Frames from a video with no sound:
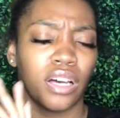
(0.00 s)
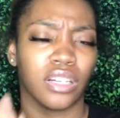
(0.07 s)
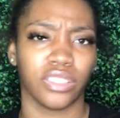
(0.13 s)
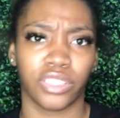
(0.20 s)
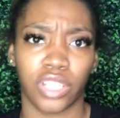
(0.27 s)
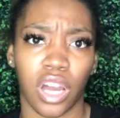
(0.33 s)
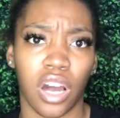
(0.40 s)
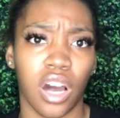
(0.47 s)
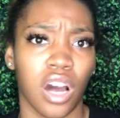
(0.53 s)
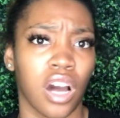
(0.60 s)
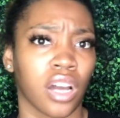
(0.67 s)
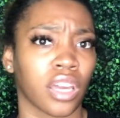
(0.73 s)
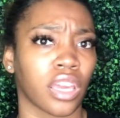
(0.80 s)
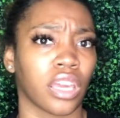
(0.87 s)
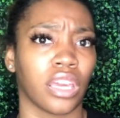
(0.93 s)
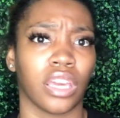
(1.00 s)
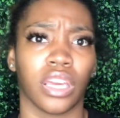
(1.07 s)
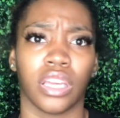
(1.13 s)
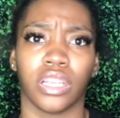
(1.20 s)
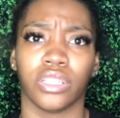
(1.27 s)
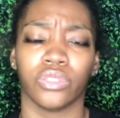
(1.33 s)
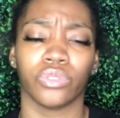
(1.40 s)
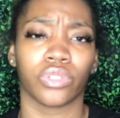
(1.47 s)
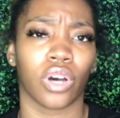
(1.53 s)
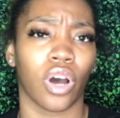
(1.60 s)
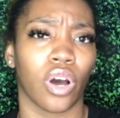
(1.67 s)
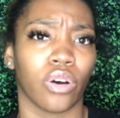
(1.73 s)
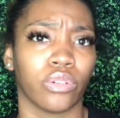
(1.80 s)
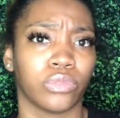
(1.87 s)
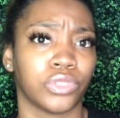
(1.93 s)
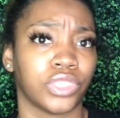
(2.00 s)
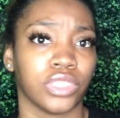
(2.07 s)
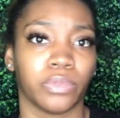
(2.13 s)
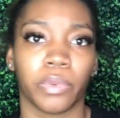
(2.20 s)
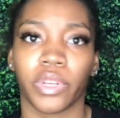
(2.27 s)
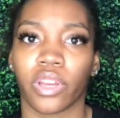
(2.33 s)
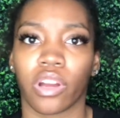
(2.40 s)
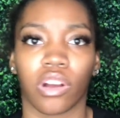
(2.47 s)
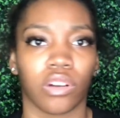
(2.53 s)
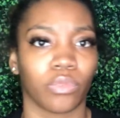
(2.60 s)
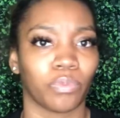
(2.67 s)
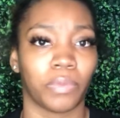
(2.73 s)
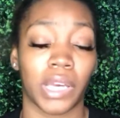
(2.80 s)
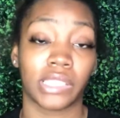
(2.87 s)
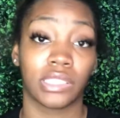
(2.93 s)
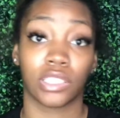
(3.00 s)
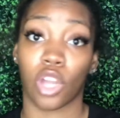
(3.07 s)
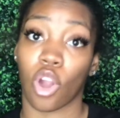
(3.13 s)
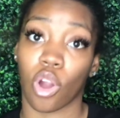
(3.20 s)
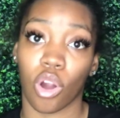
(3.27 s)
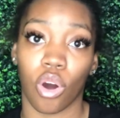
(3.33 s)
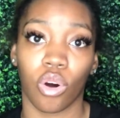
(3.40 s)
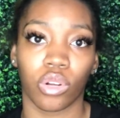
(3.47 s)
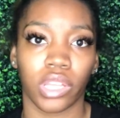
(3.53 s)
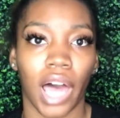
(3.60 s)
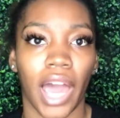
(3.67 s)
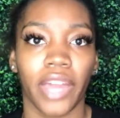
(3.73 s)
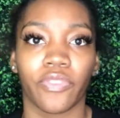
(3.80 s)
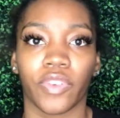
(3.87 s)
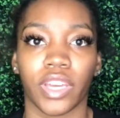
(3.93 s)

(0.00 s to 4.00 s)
young, and, you know, she's been in basically her whole life,